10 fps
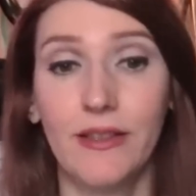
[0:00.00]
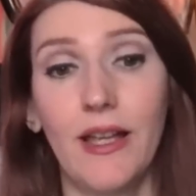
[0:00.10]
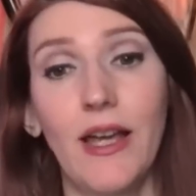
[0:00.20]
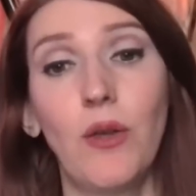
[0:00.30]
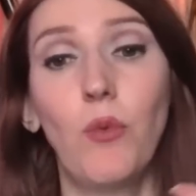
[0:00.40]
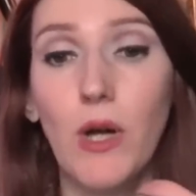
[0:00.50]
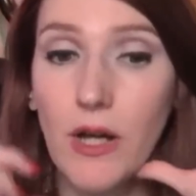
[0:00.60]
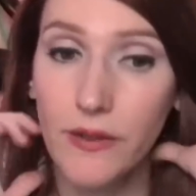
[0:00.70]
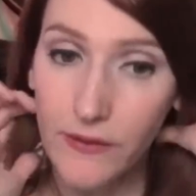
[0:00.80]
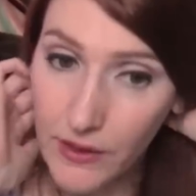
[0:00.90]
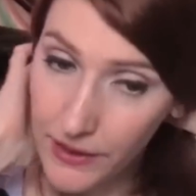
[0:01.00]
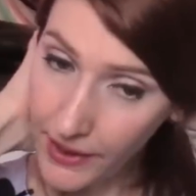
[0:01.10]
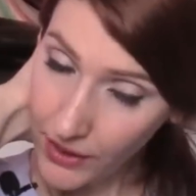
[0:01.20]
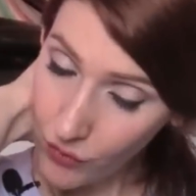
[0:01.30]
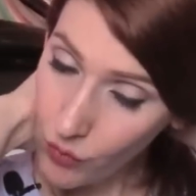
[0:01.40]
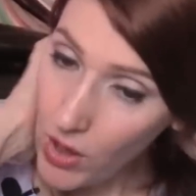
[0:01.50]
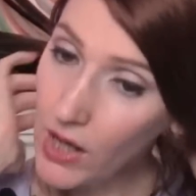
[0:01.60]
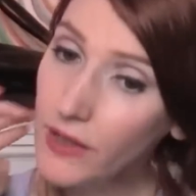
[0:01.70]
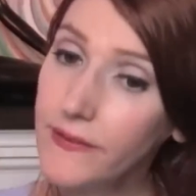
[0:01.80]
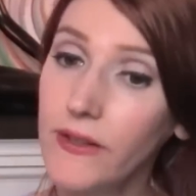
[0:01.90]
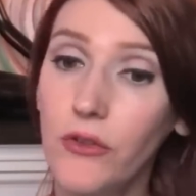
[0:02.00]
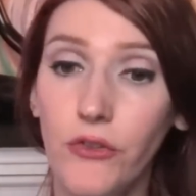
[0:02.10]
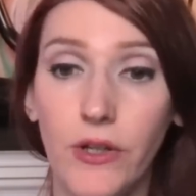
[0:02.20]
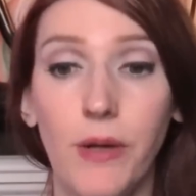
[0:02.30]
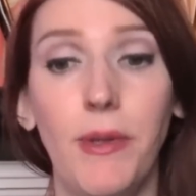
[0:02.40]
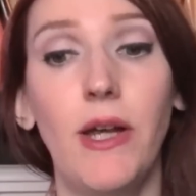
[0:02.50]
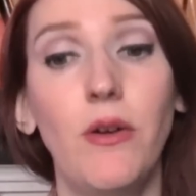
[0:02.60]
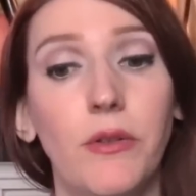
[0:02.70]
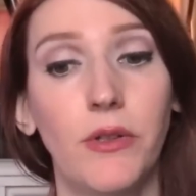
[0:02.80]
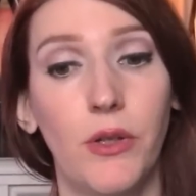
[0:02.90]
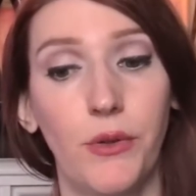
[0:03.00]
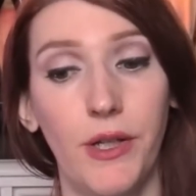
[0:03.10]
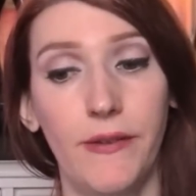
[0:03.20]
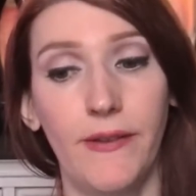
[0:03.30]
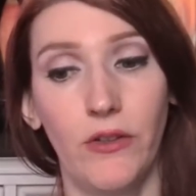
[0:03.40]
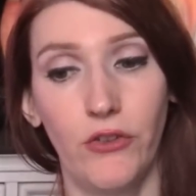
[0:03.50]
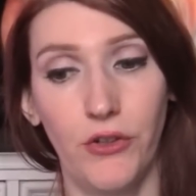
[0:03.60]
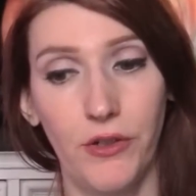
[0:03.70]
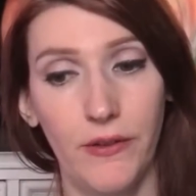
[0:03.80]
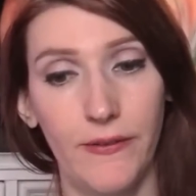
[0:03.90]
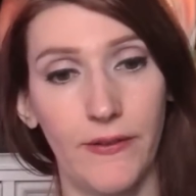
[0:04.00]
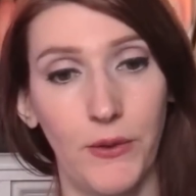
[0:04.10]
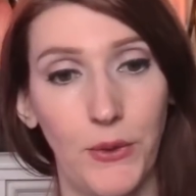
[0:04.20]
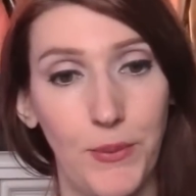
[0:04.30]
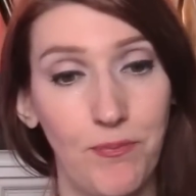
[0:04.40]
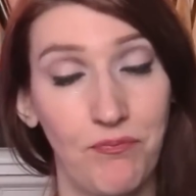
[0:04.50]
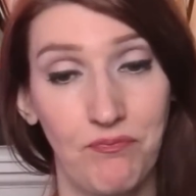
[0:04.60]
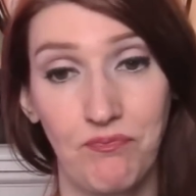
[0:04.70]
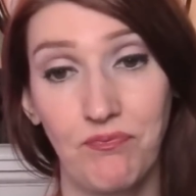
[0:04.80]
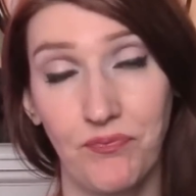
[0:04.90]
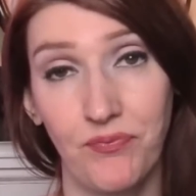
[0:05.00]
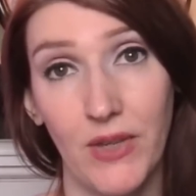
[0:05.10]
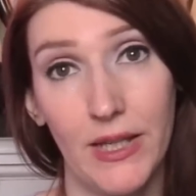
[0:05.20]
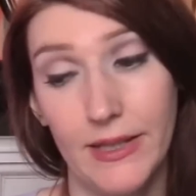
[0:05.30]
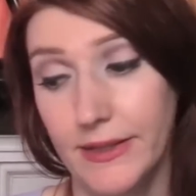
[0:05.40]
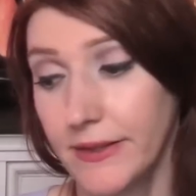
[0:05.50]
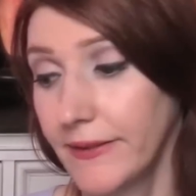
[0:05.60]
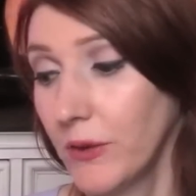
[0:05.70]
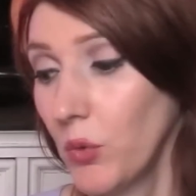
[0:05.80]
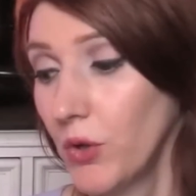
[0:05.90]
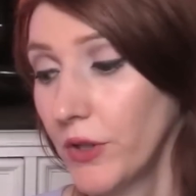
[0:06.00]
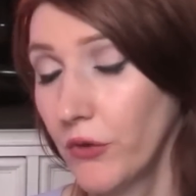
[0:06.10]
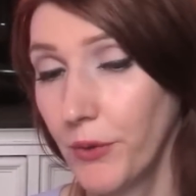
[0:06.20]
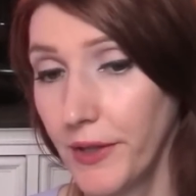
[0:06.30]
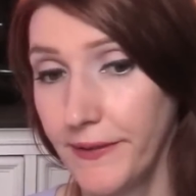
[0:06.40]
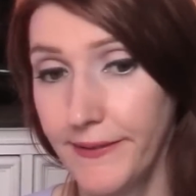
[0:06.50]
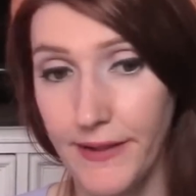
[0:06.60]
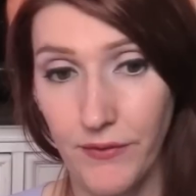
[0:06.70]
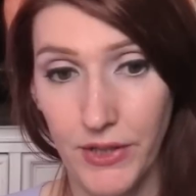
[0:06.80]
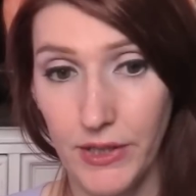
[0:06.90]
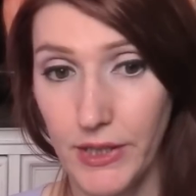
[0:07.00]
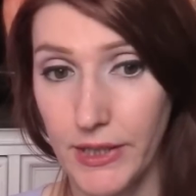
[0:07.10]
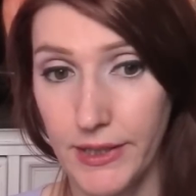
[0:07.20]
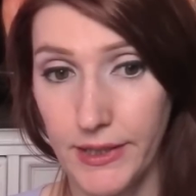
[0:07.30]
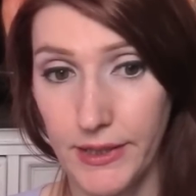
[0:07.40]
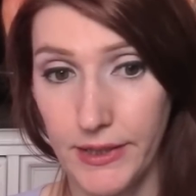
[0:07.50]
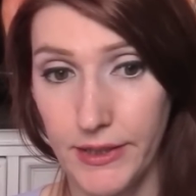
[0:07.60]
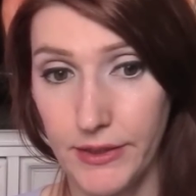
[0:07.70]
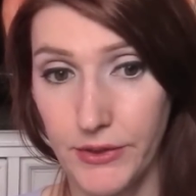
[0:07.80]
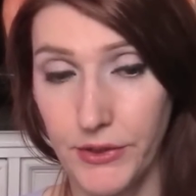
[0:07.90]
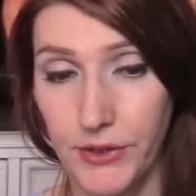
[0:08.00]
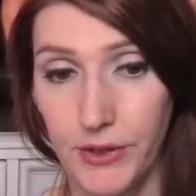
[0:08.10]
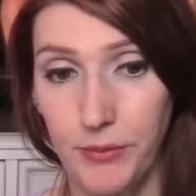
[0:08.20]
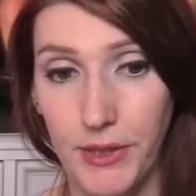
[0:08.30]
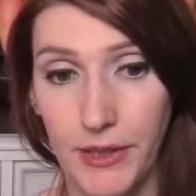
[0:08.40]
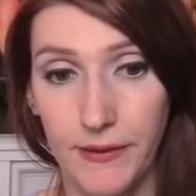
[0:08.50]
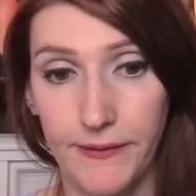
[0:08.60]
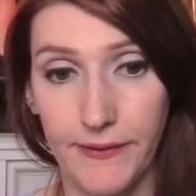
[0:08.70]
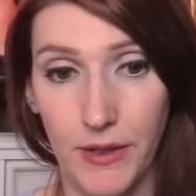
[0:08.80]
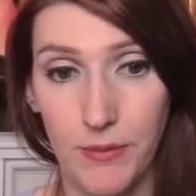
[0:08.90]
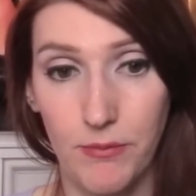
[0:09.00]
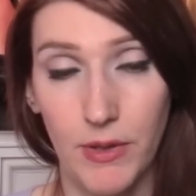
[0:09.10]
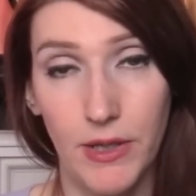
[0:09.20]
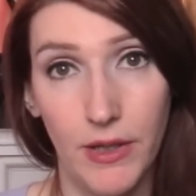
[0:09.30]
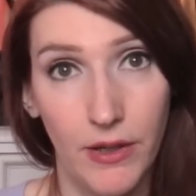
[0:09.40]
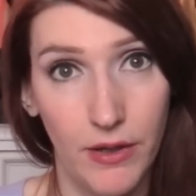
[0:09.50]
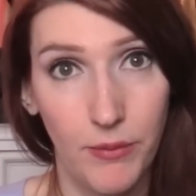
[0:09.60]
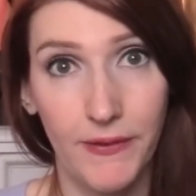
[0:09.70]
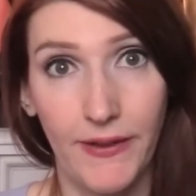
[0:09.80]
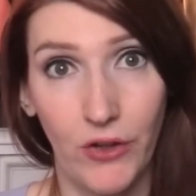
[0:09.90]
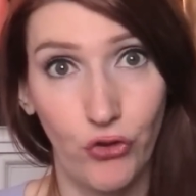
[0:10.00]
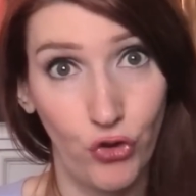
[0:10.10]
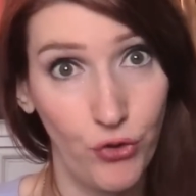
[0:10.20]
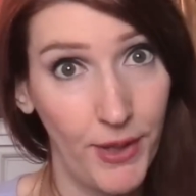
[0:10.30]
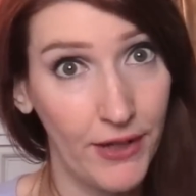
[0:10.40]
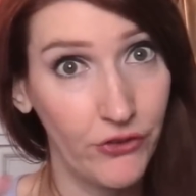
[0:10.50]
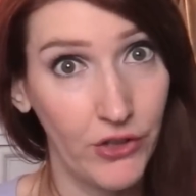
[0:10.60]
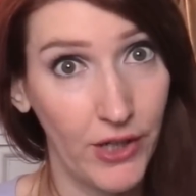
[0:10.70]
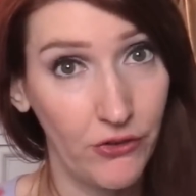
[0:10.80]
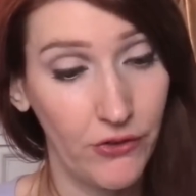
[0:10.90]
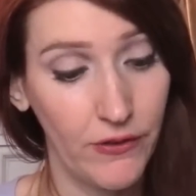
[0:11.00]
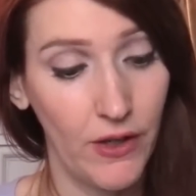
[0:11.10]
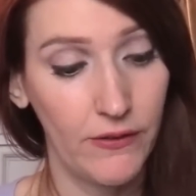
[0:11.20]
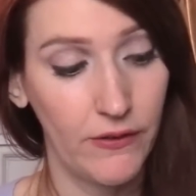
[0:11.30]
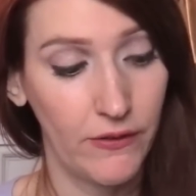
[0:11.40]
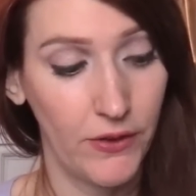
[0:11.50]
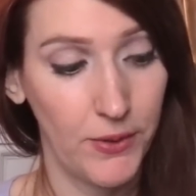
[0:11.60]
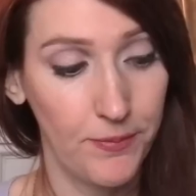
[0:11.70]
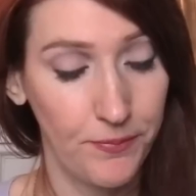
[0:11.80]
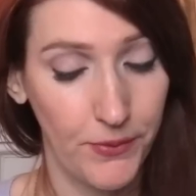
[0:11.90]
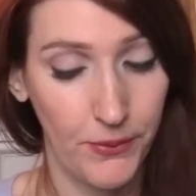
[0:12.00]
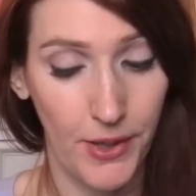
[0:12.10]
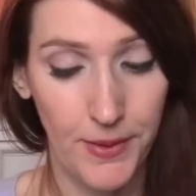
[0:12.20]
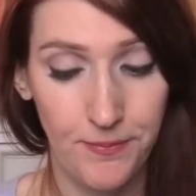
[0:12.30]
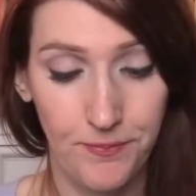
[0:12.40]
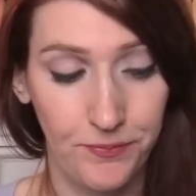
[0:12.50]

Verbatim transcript: not a wand, the Knight of Wands energy coming out, okay, Sagittarius? So, so on the 27th, uh, there could be some potential passionate exercises there, okay?